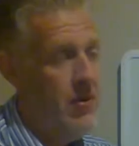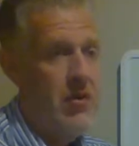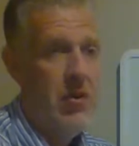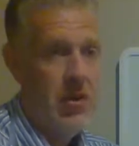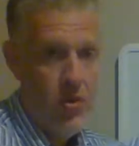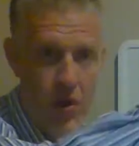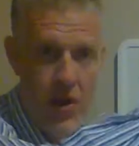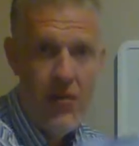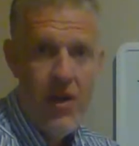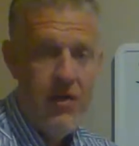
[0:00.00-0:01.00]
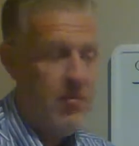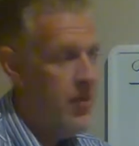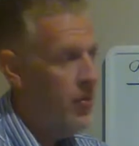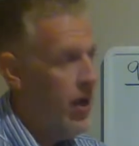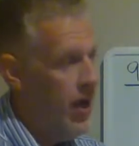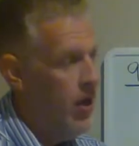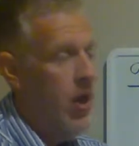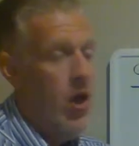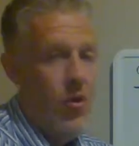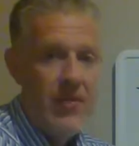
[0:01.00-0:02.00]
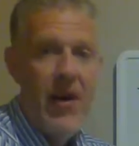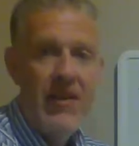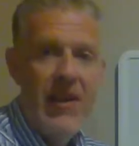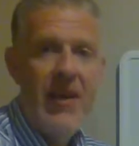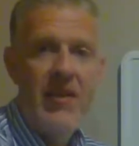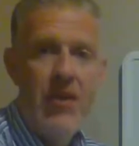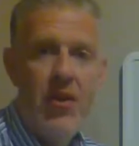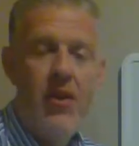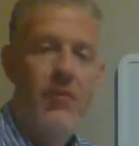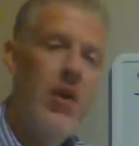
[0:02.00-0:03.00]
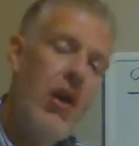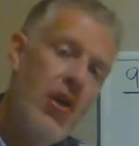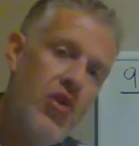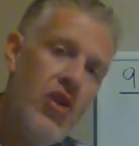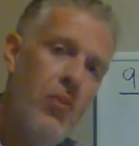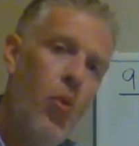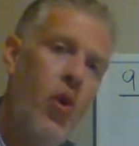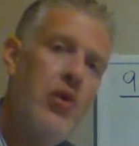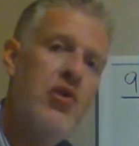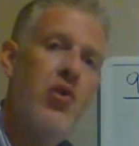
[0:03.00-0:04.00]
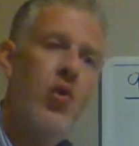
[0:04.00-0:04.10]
You know, took 20 random people out, was about to execute them. Jim wanders